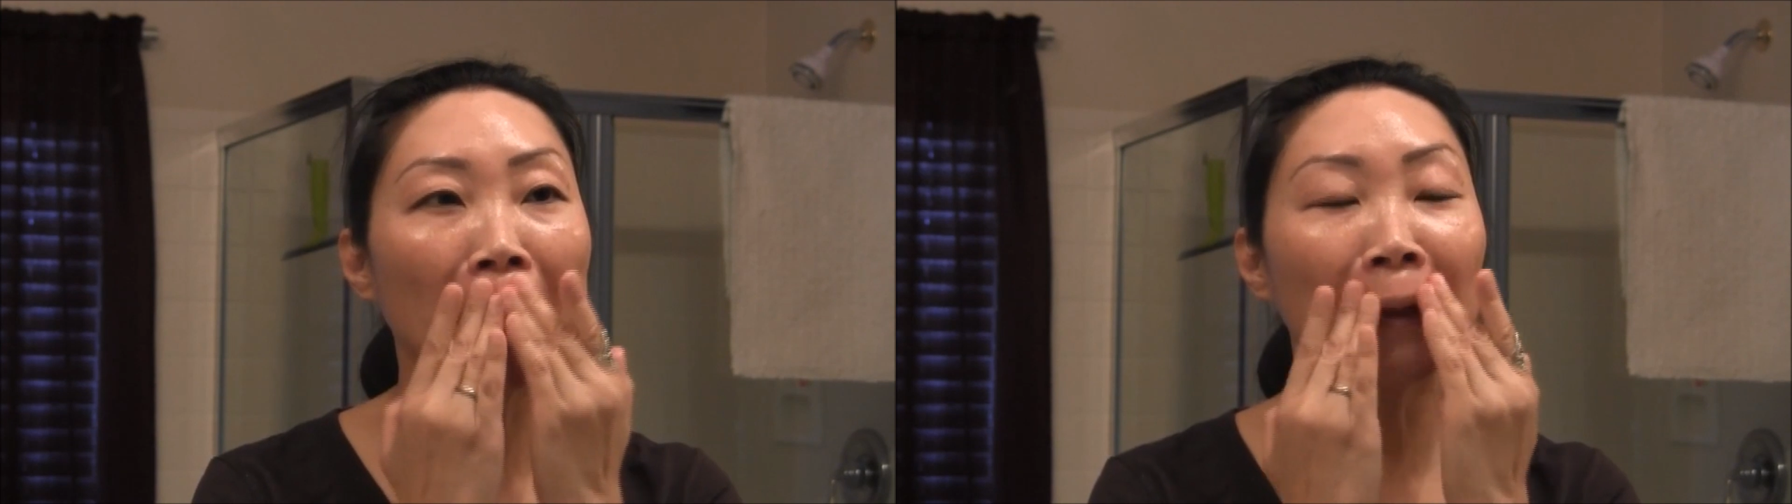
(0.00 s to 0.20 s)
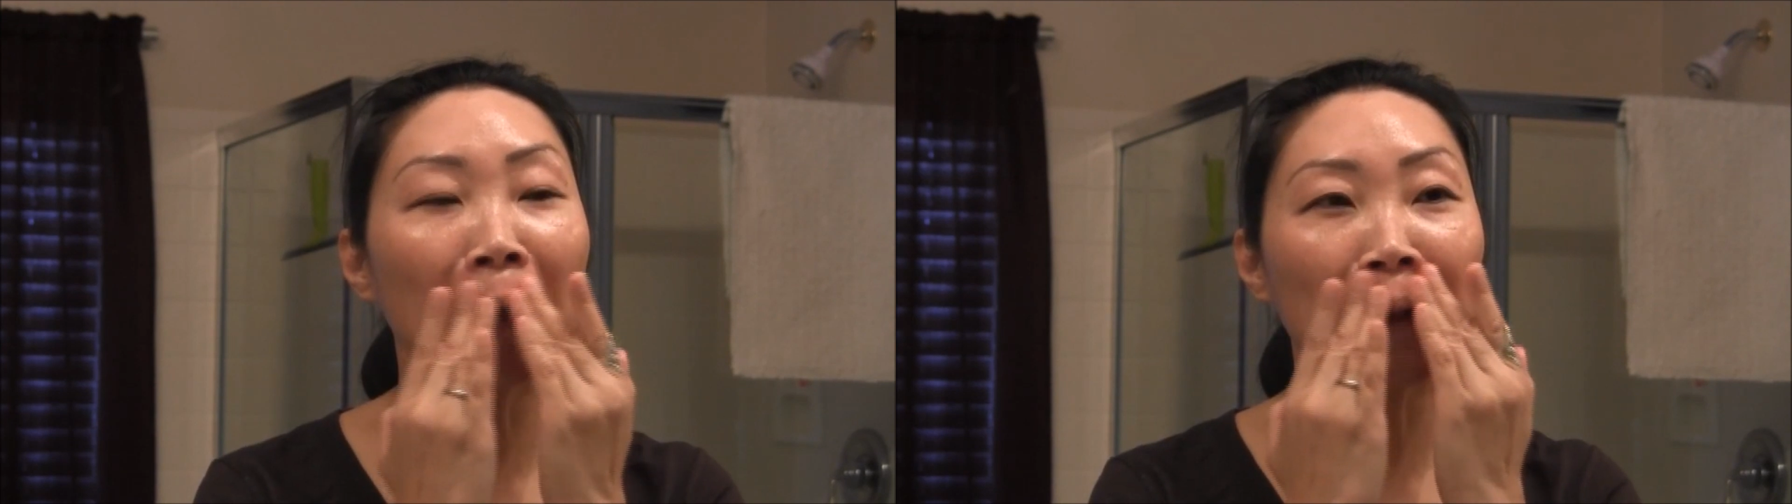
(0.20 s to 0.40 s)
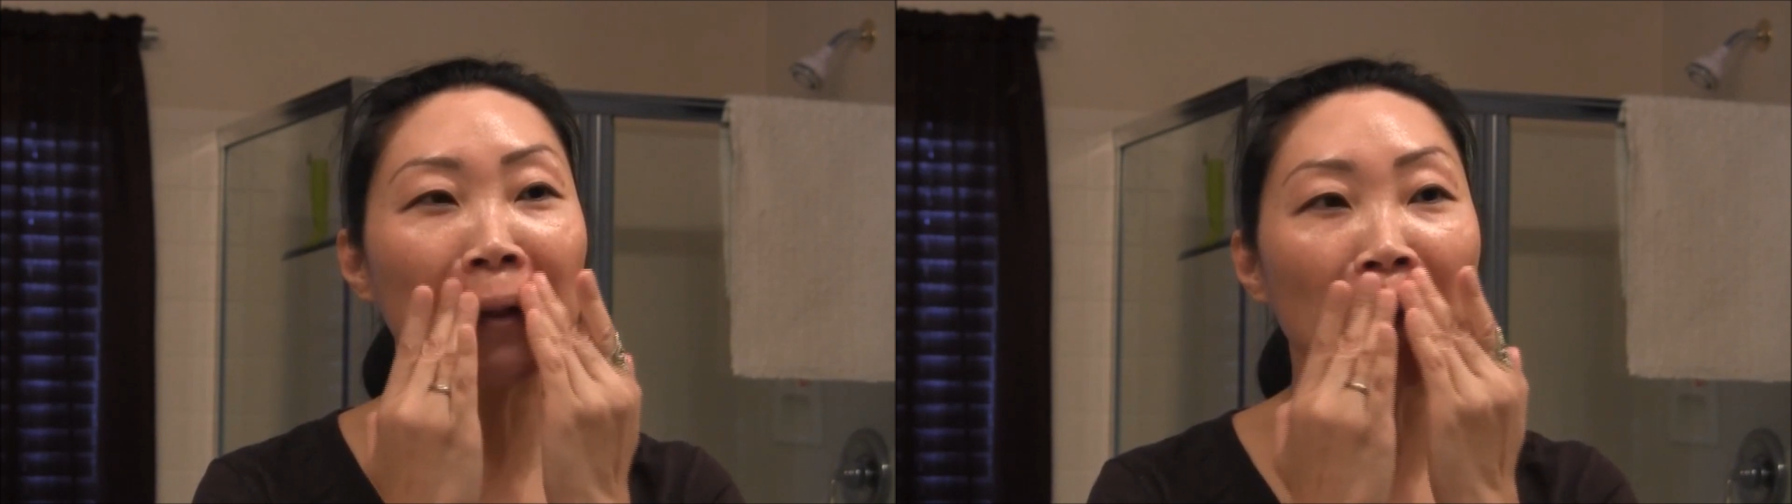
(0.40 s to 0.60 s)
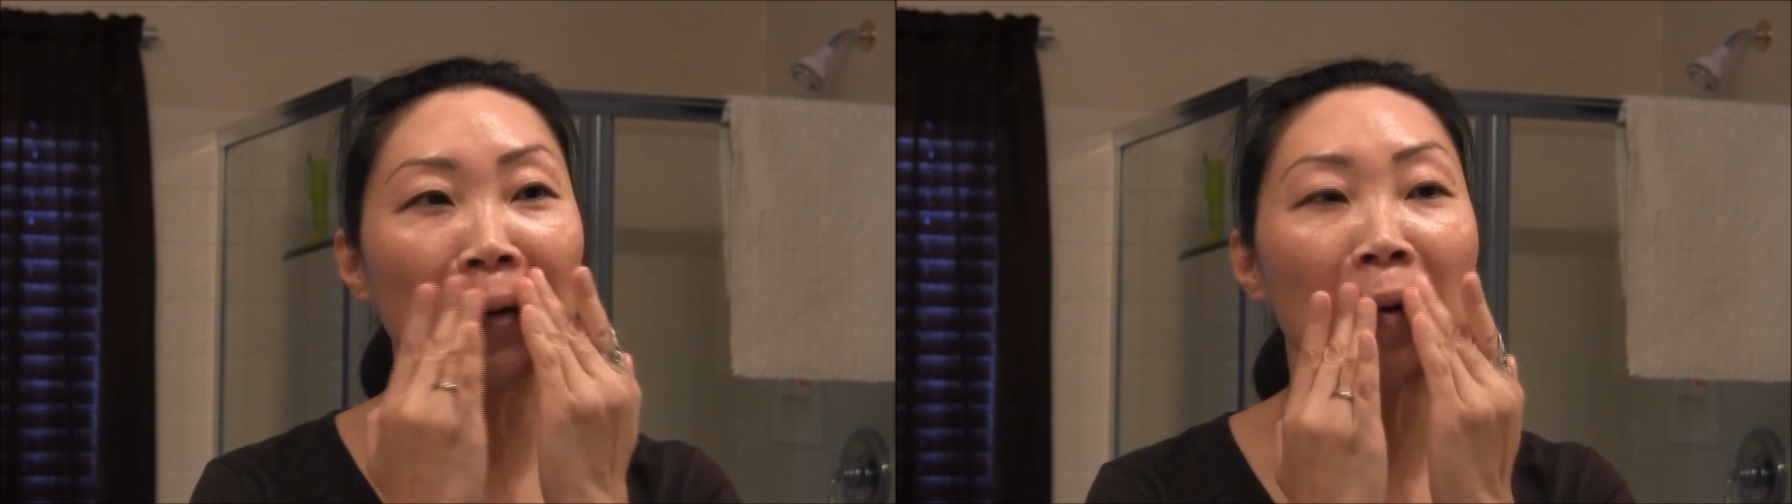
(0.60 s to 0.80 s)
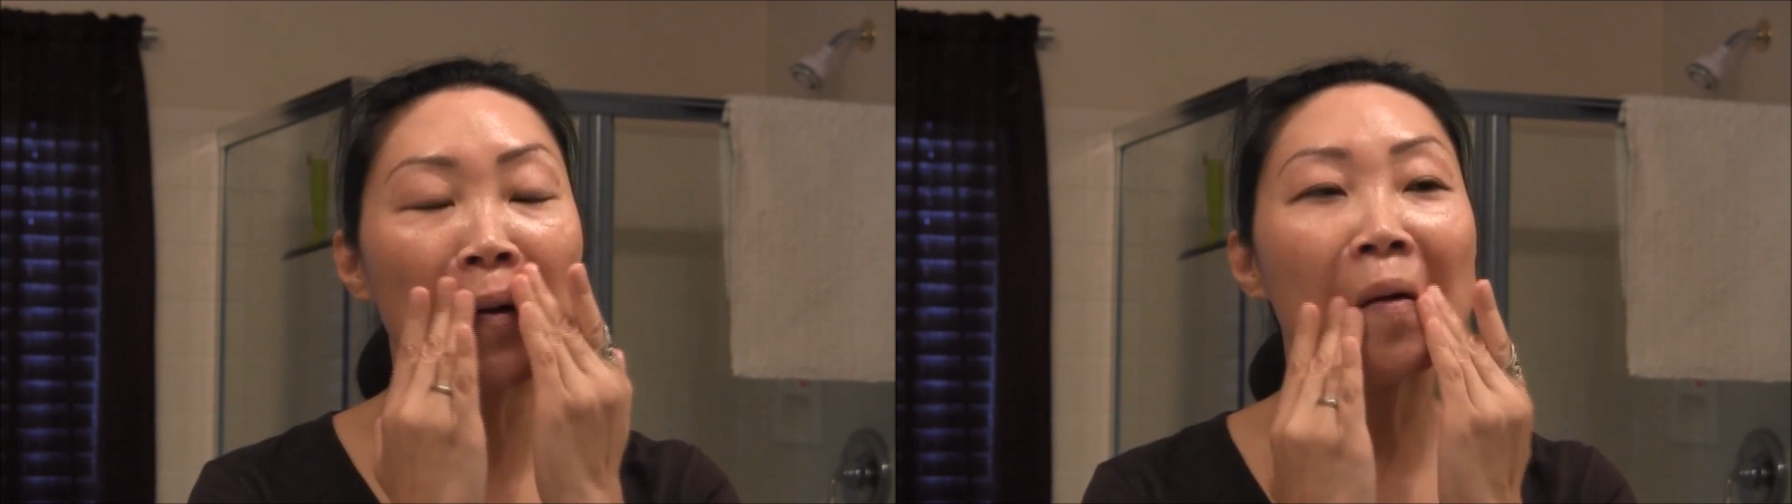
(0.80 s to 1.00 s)
I like
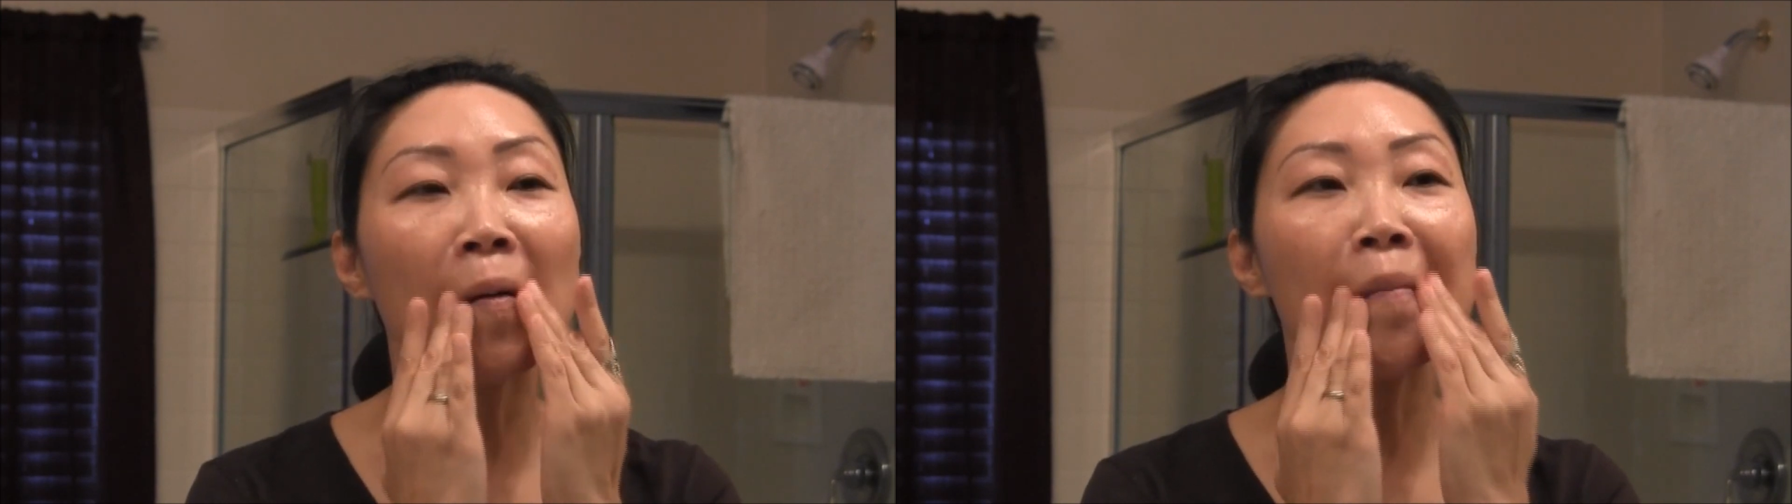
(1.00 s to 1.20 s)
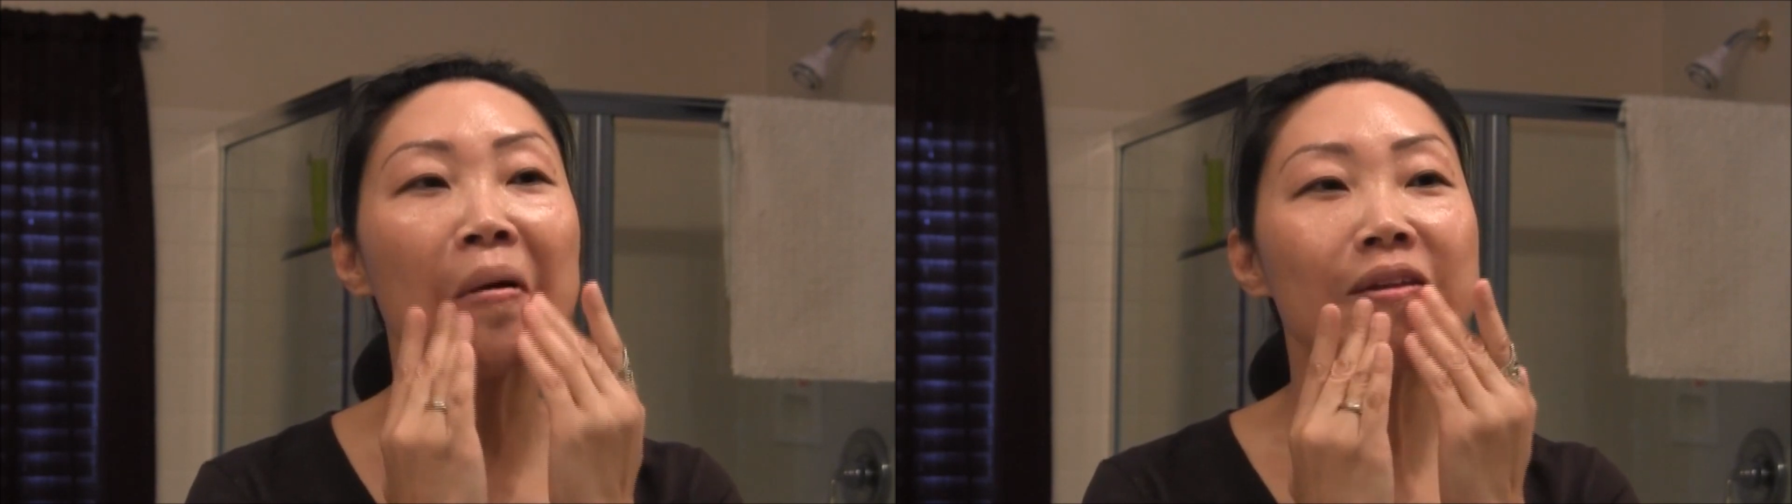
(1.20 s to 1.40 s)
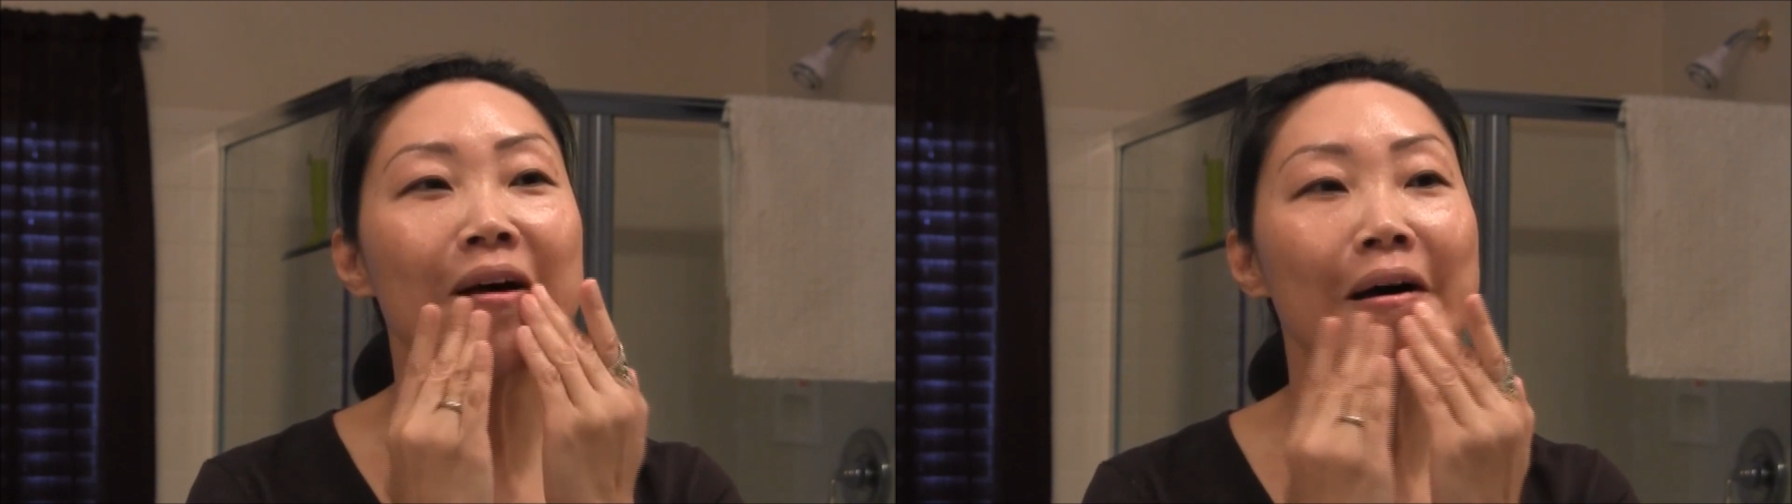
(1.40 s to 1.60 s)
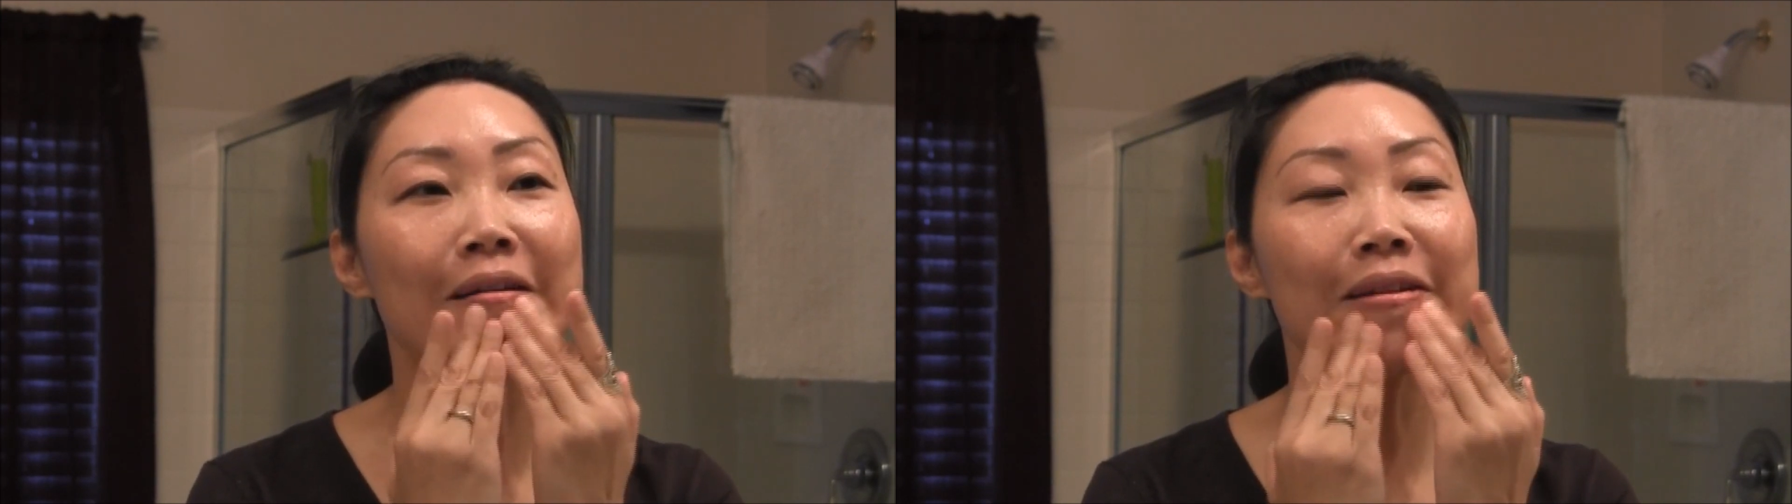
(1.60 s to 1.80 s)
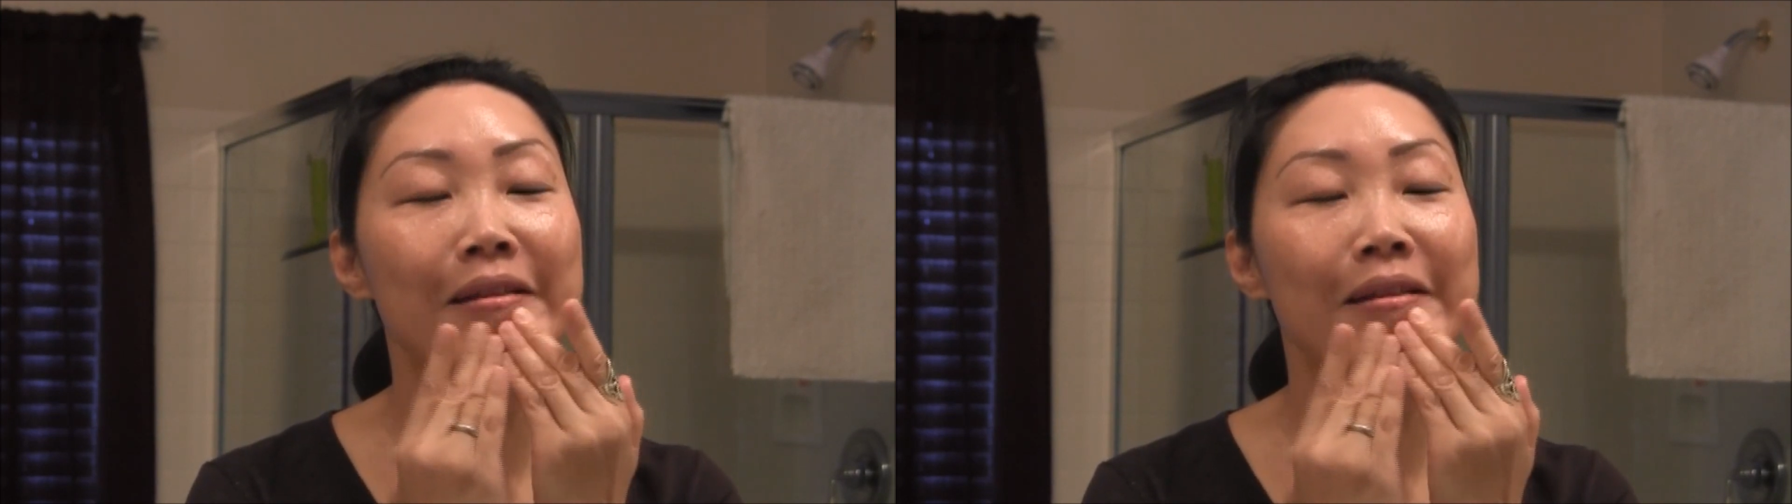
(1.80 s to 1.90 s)
to massage